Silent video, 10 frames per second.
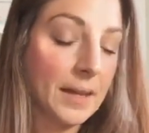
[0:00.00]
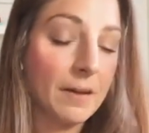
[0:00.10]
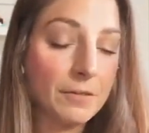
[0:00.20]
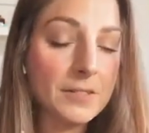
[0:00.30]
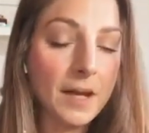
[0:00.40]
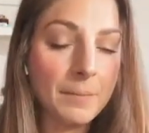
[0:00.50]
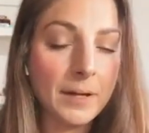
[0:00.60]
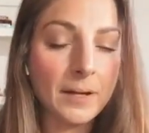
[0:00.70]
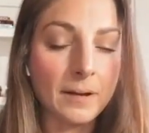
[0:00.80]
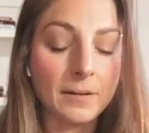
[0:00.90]
every time
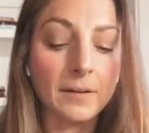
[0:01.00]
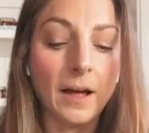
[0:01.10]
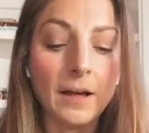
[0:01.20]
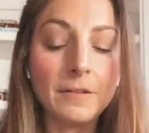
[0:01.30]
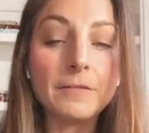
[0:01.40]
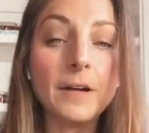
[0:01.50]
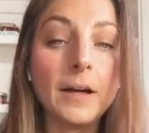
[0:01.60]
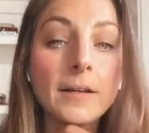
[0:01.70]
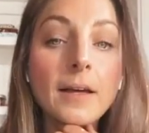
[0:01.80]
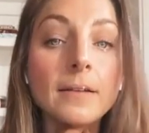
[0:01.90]
I get on live,
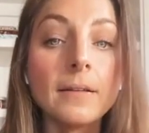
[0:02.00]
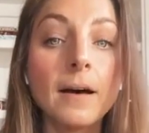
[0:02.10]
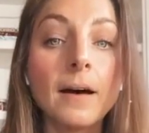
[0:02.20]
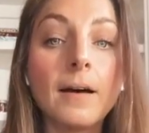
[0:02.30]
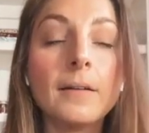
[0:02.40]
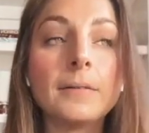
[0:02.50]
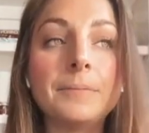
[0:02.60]
I cannot,